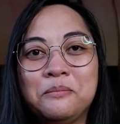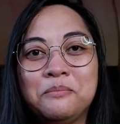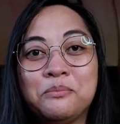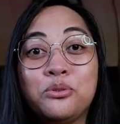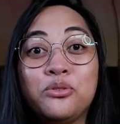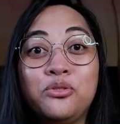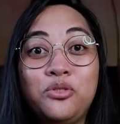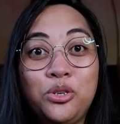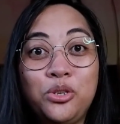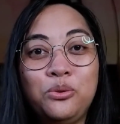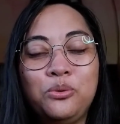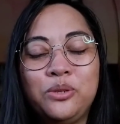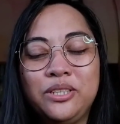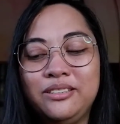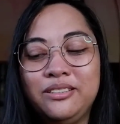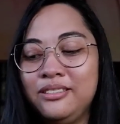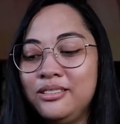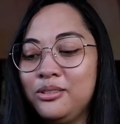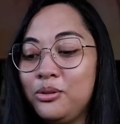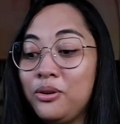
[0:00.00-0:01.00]

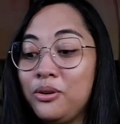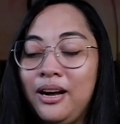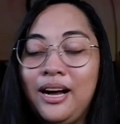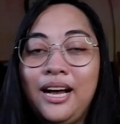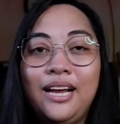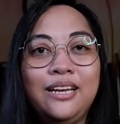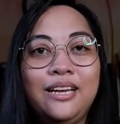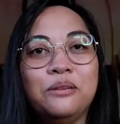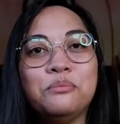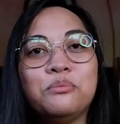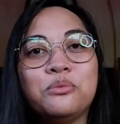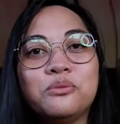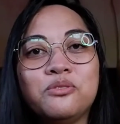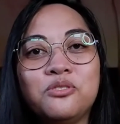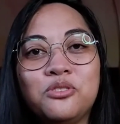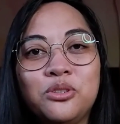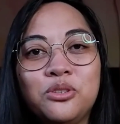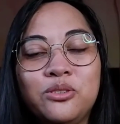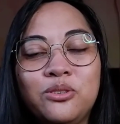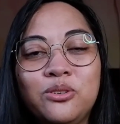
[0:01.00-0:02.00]
reviewing, or I am
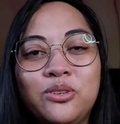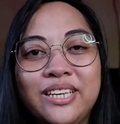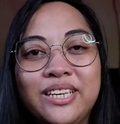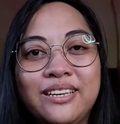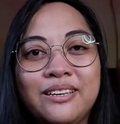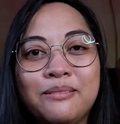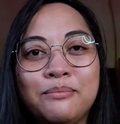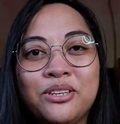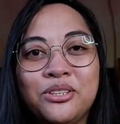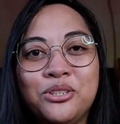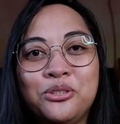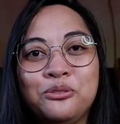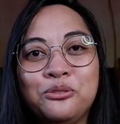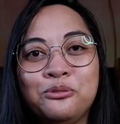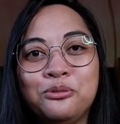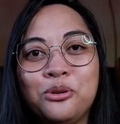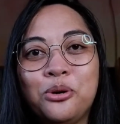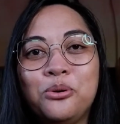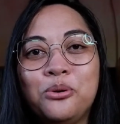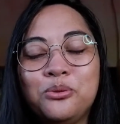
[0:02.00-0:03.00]
reviewing my new
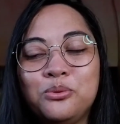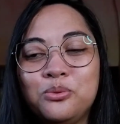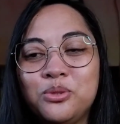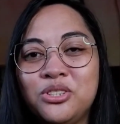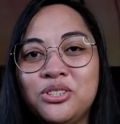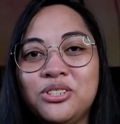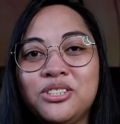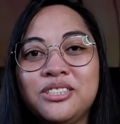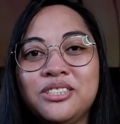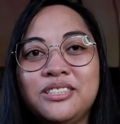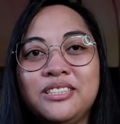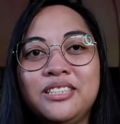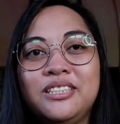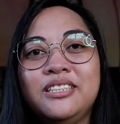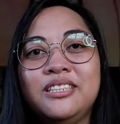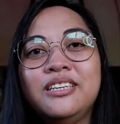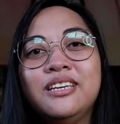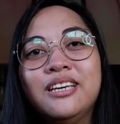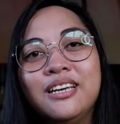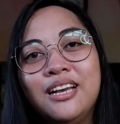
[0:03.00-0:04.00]
phone, which is
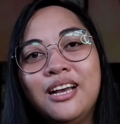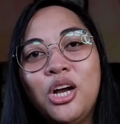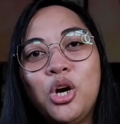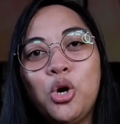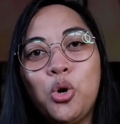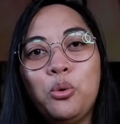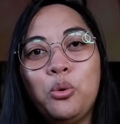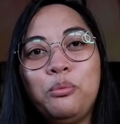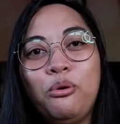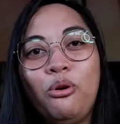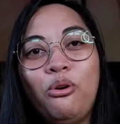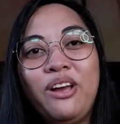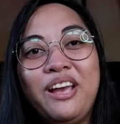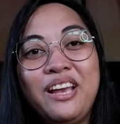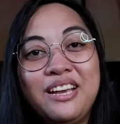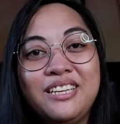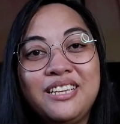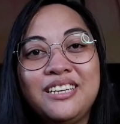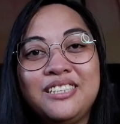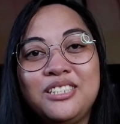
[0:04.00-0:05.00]
the Oppo
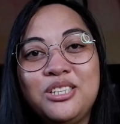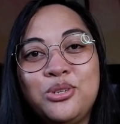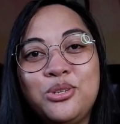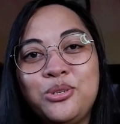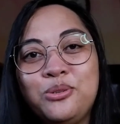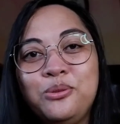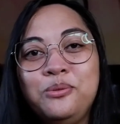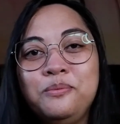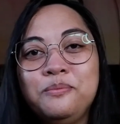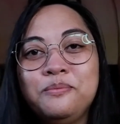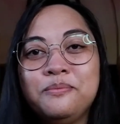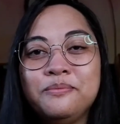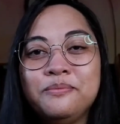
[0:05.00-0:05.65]
A92.